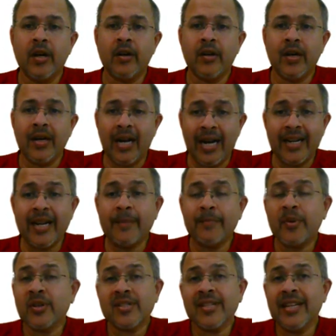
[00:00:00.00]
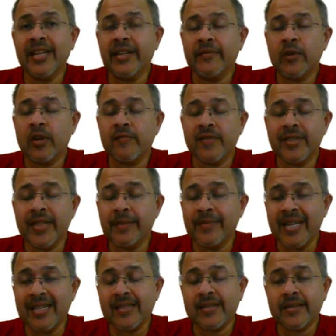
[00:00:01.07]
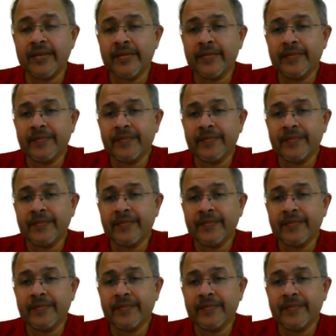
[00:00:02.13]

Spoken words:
I'm personally involved with them, yes.